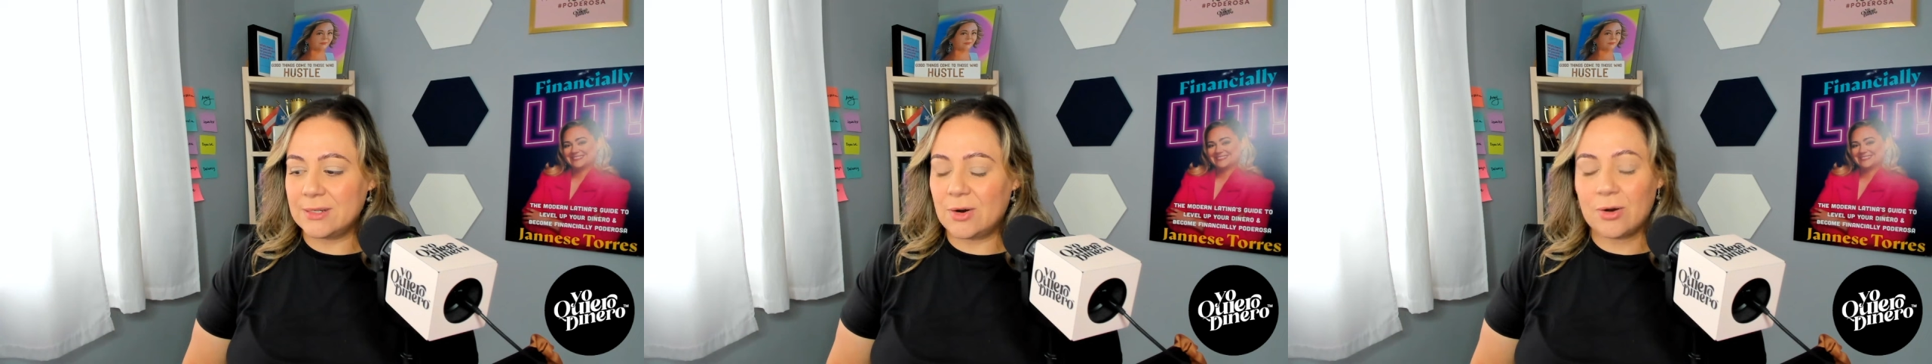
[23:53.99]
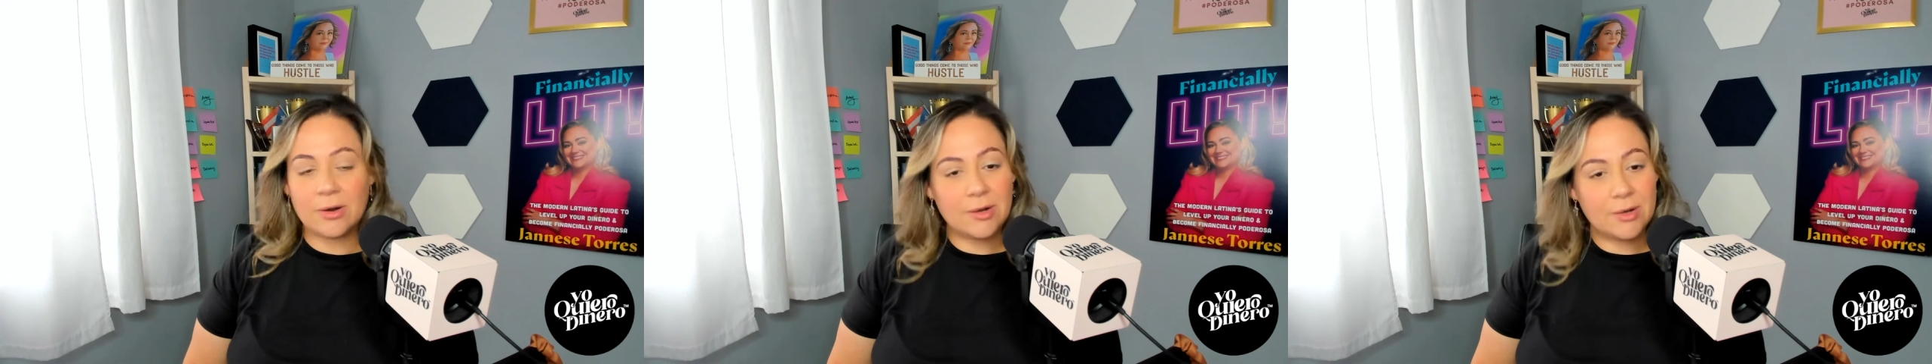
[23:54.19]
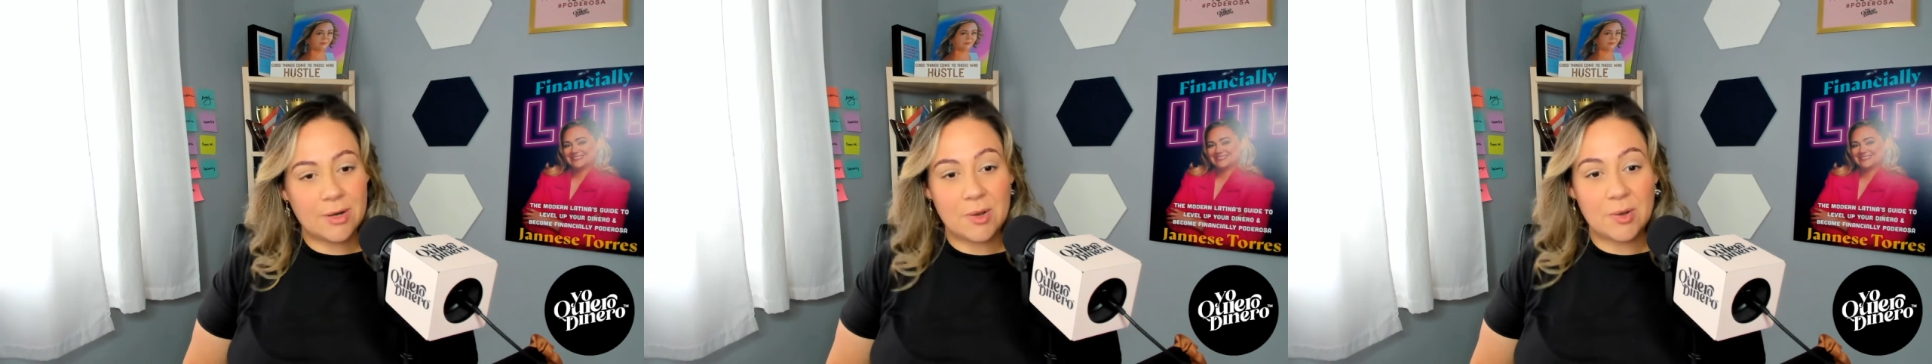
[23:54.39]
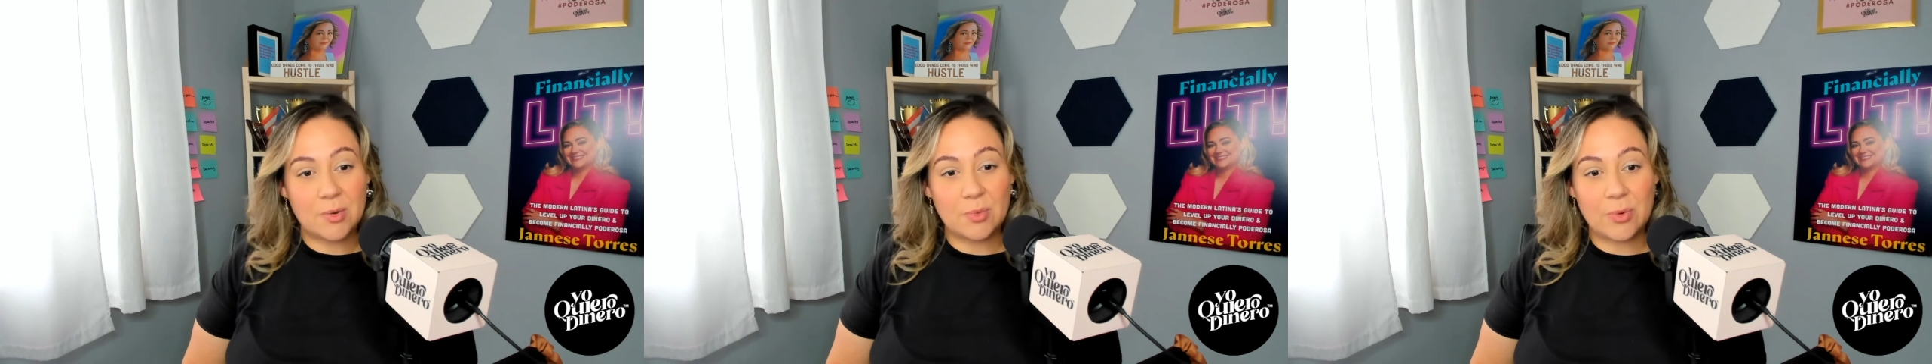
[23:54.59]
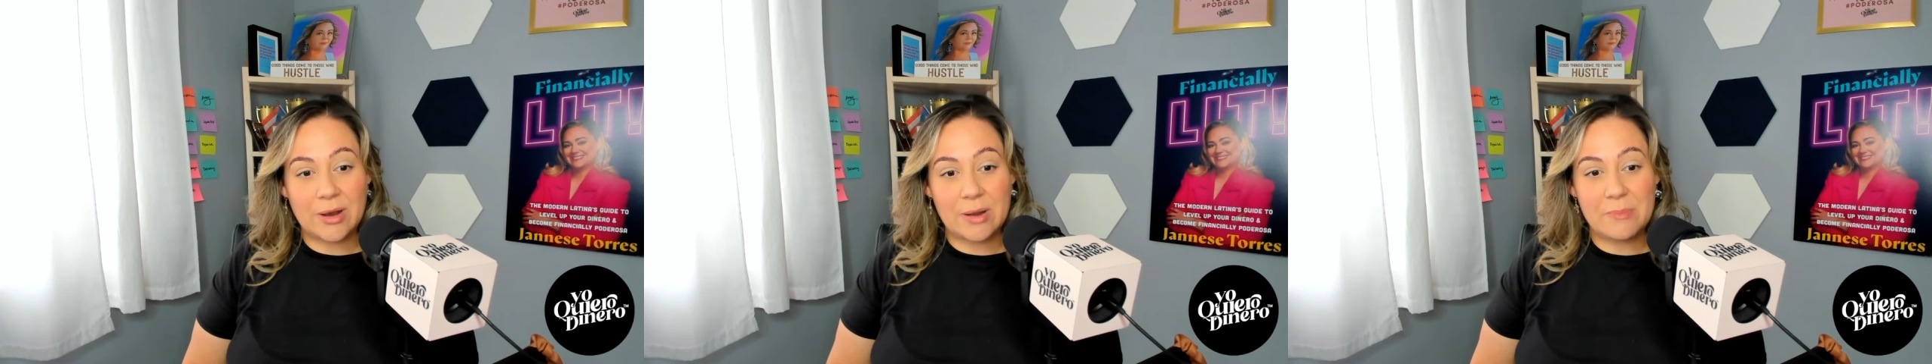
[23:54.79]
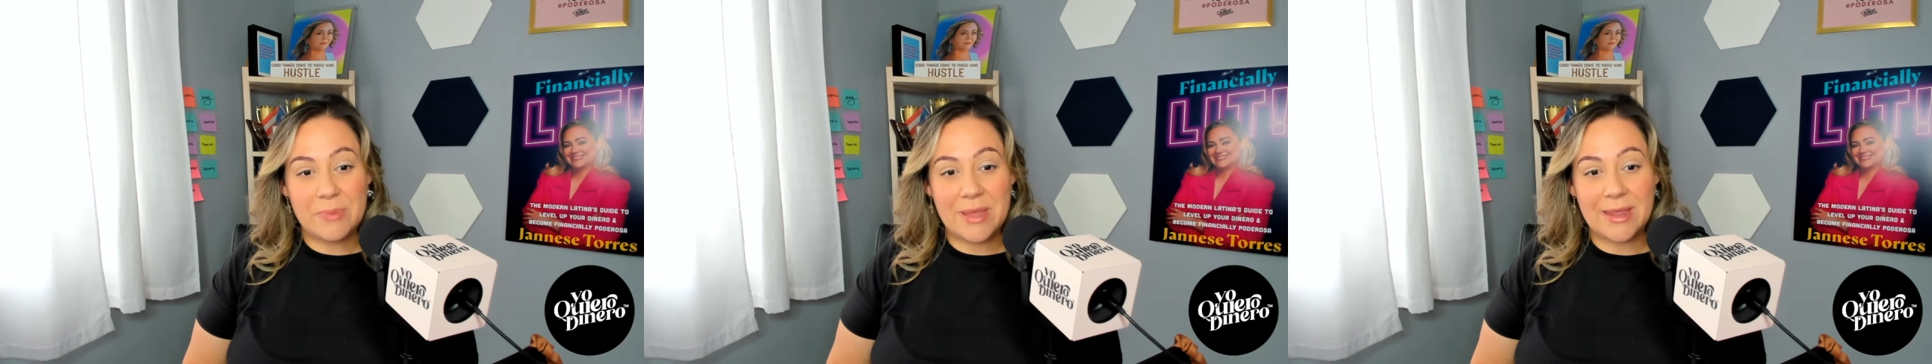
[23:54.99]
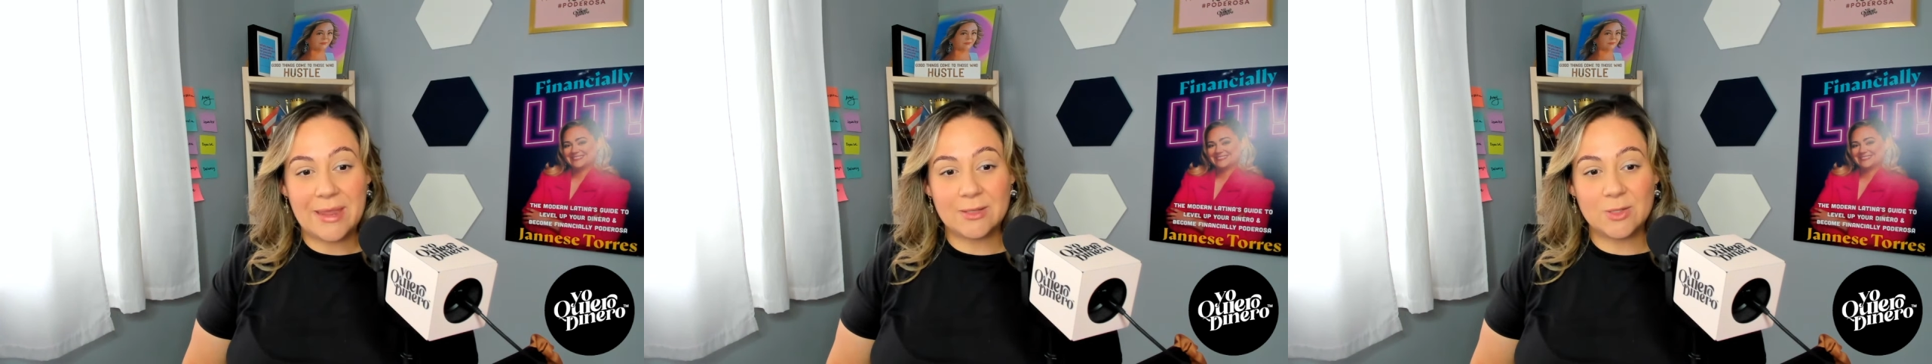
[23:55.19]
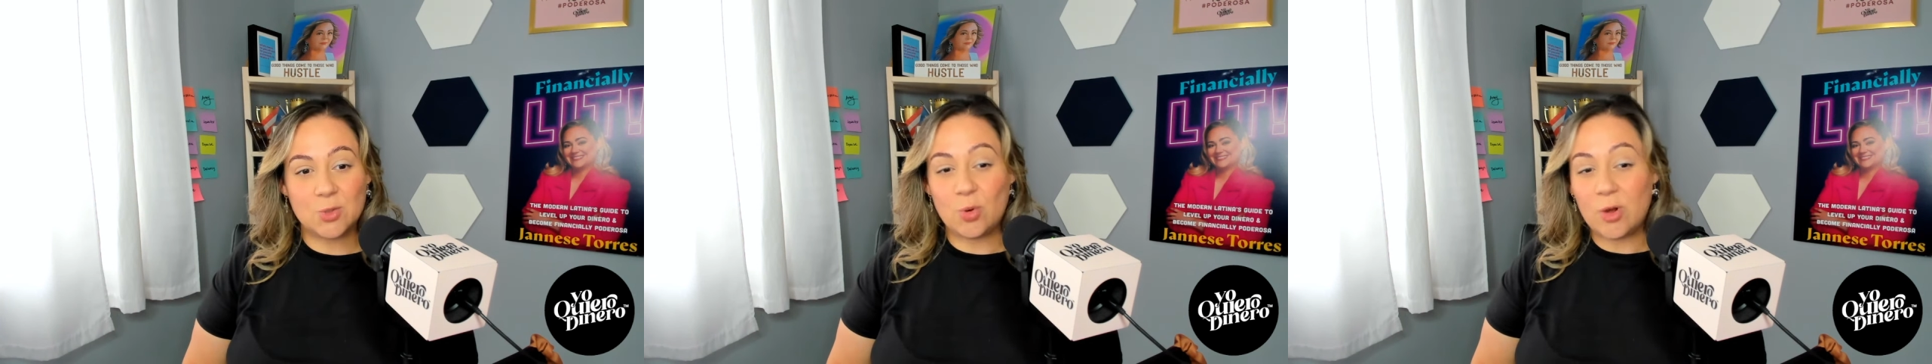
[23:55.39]
car note where I'm
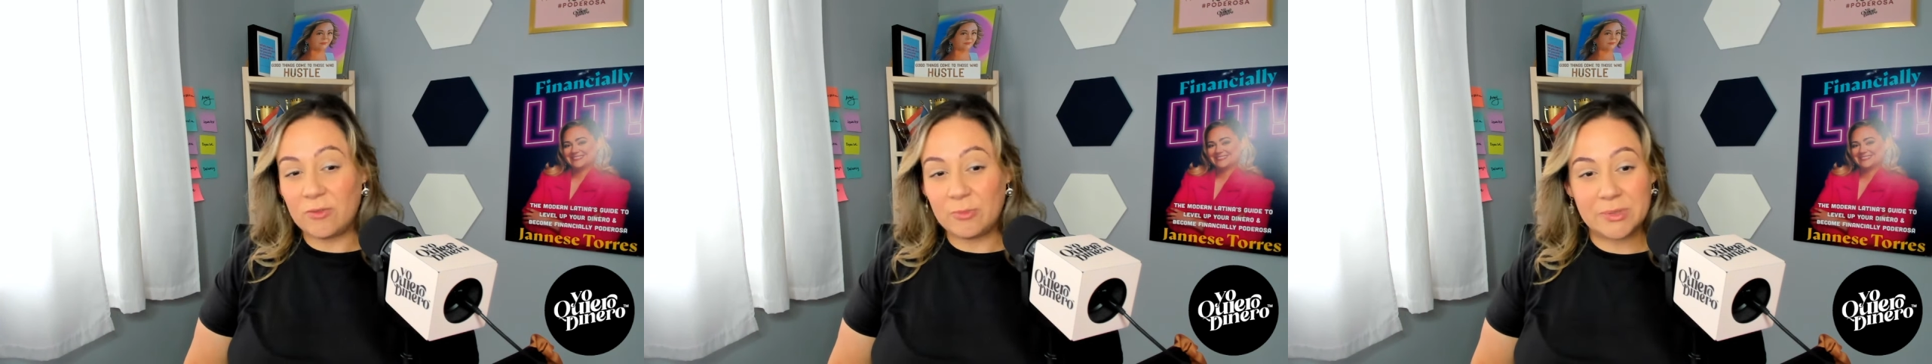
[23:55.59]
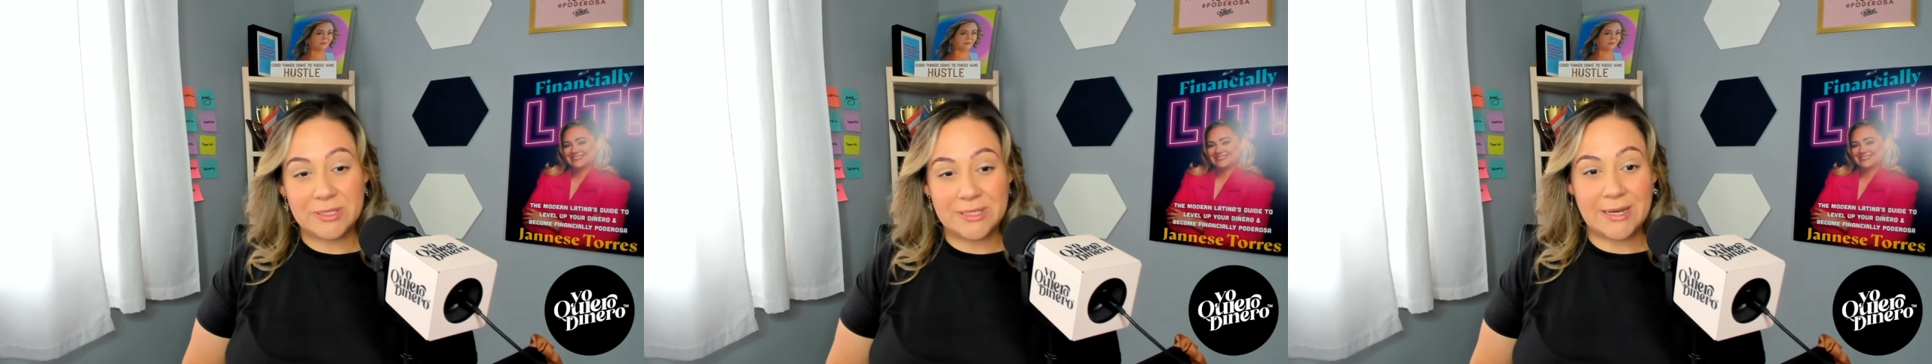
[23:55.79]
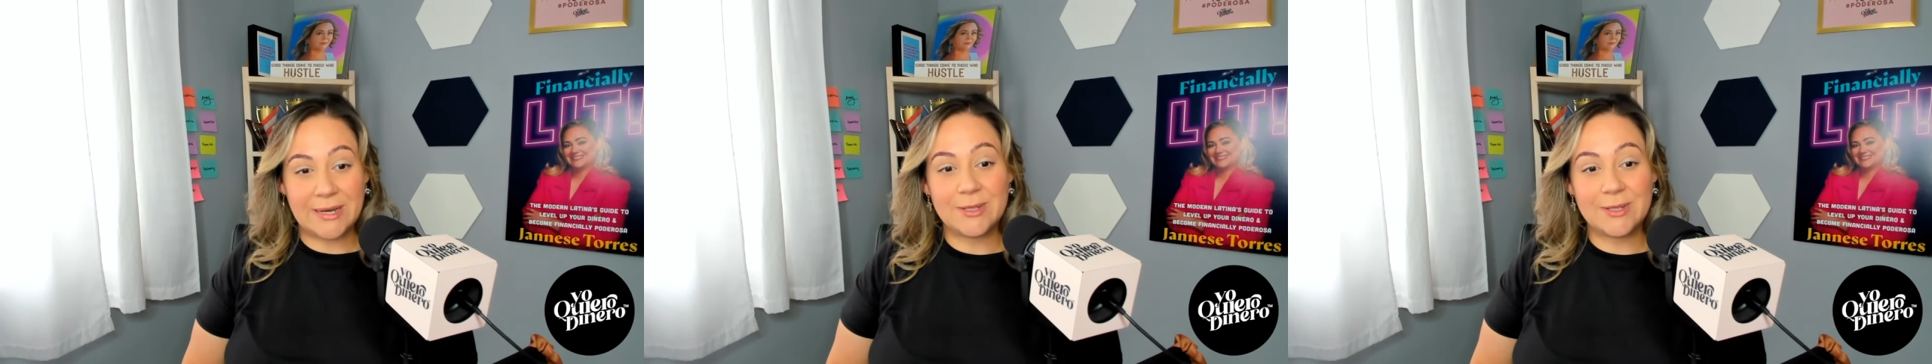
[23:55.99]
paying 12%